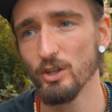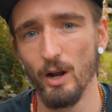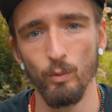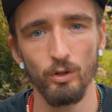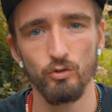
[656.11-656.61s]
I
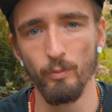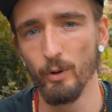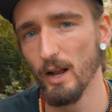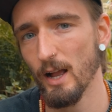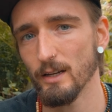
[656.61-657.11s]
will drop a
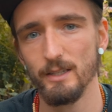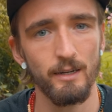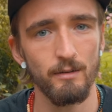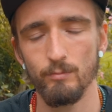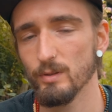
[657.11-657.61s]
card
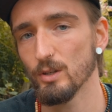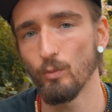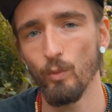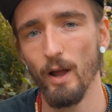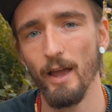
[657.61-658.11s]
in
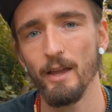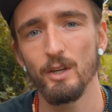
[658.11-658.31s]
somewhere